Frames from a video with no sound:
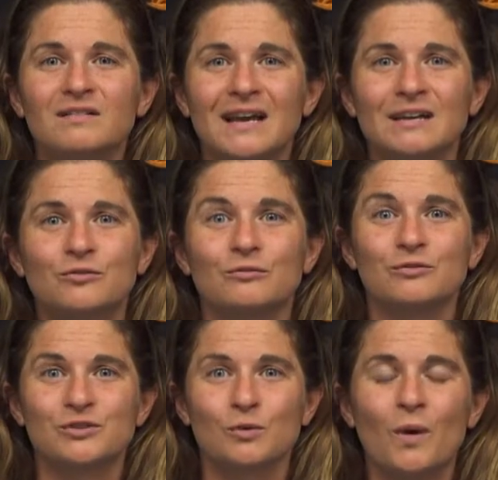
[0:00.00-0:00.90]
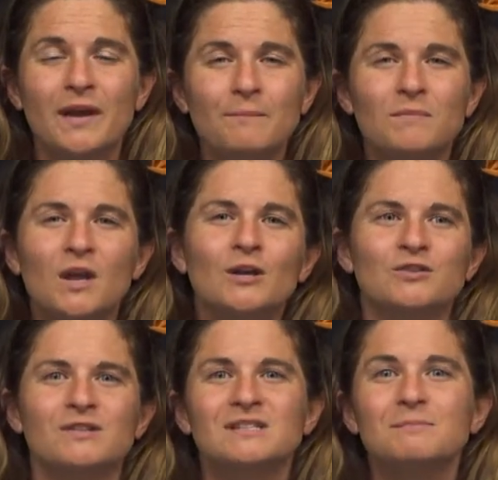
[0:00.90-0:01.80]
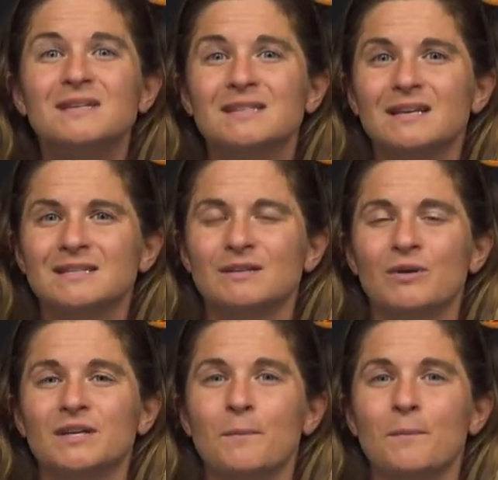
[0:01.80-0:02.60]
natural soy. So this means that it's going to